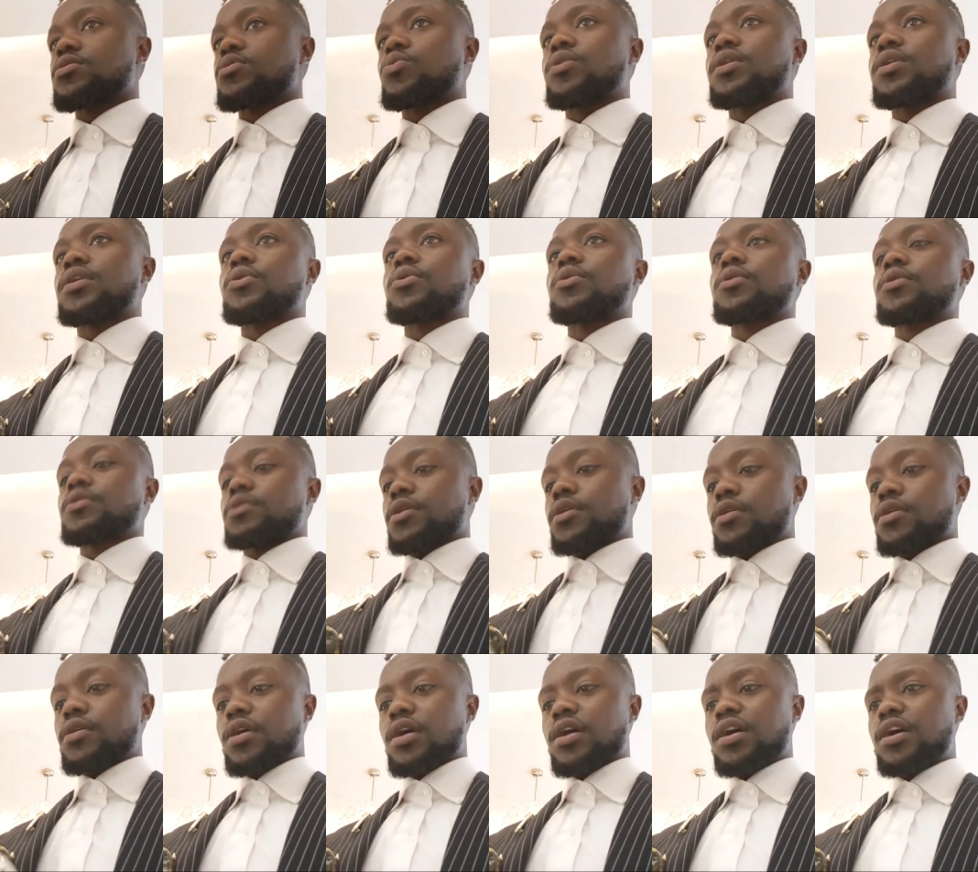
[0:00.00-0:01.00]
Wow.
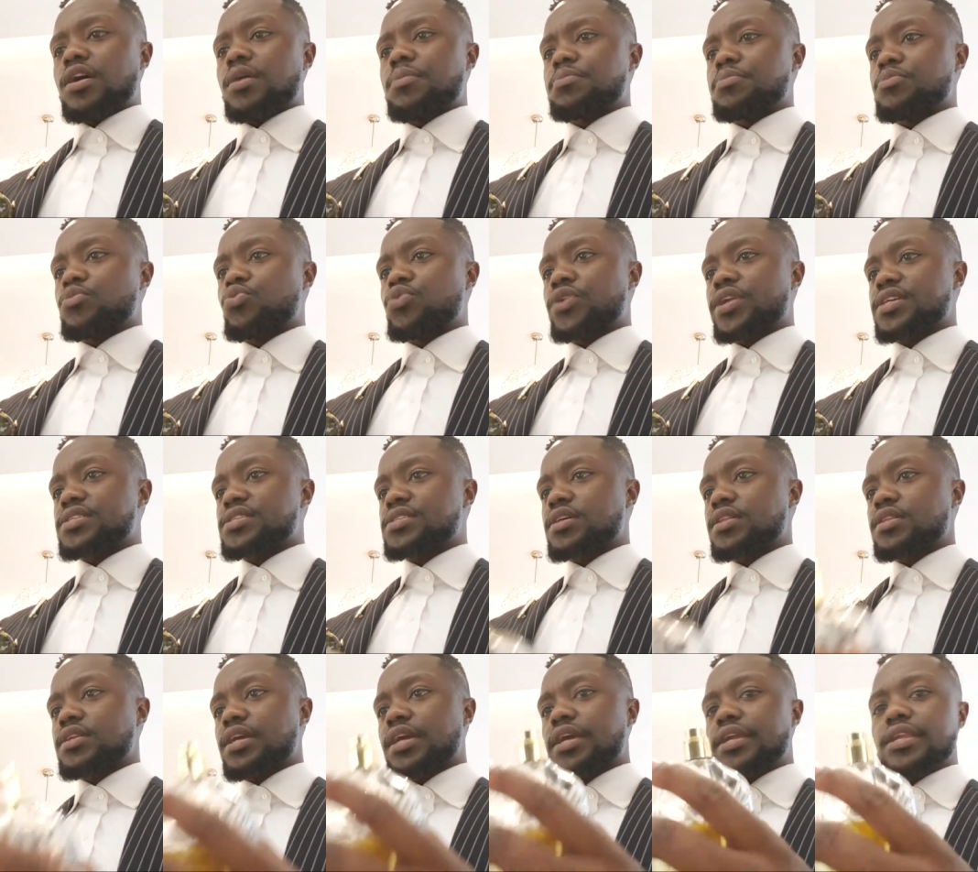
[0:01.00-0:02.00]
Um, with
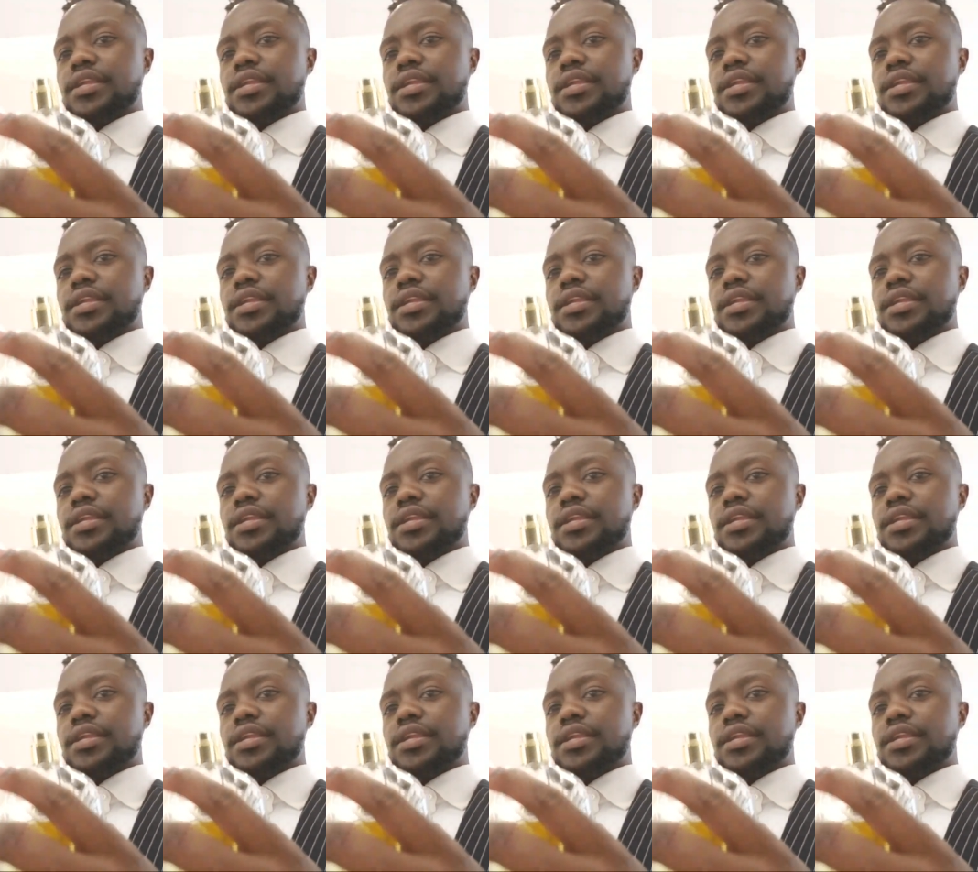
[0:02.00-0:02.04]
Atelier